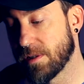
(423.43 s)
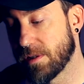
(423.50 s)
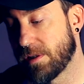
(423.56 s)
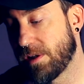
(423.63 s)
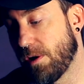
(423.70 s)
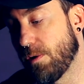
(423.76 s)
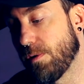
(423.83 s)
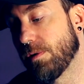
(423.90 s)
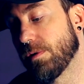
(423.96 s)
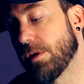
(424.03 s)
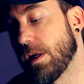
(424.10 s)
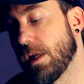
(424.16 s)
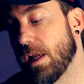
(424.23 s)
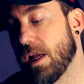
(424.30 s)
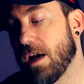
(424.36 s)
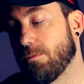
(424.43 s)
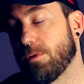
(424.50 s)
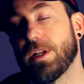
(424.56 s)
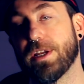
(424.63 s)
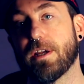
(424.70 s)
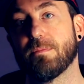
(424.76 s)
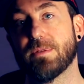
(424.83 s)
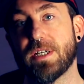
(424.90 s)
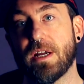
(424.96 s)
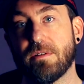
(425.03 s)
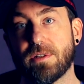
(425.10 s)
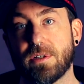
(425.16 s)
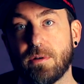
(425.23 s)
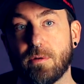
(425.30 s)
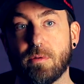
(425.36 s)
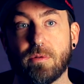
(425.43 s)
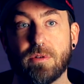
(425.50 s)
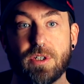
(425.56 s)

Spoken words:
So it really comes down to,